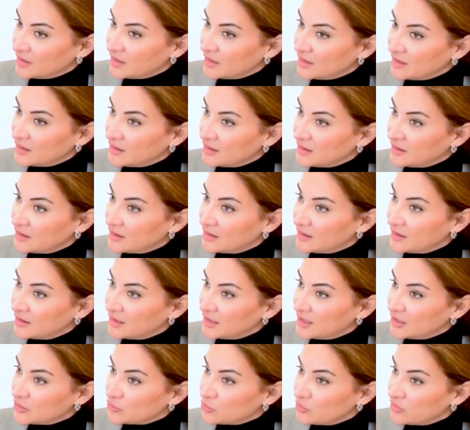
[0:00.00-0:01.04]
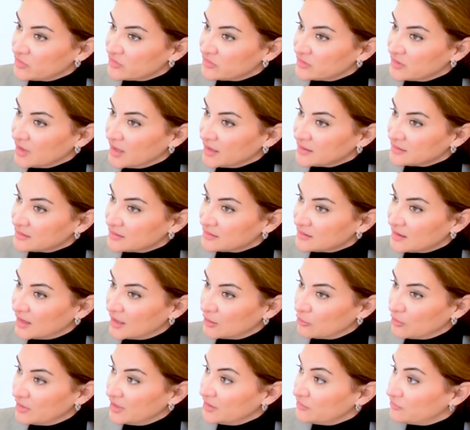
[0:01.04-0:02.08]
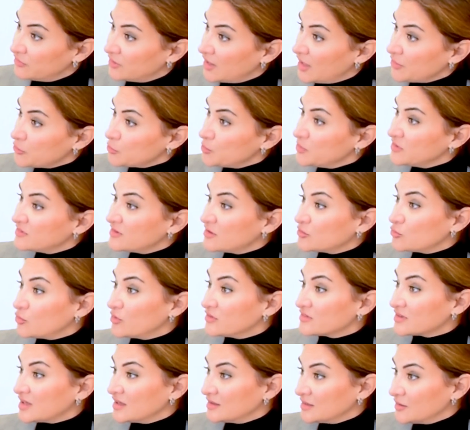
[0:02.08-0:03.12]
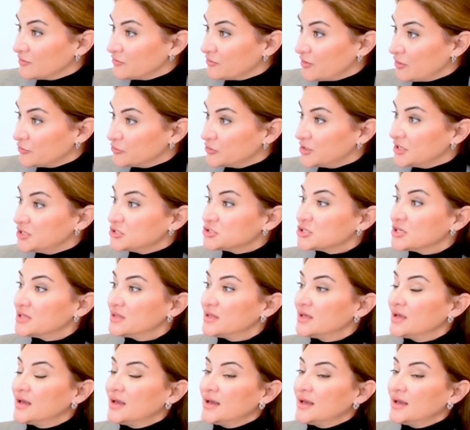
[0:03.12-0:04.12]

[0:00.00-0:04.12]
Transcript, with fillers: uh, it was not Al-Waleed Philanthropies, it was Kingdom Foundation.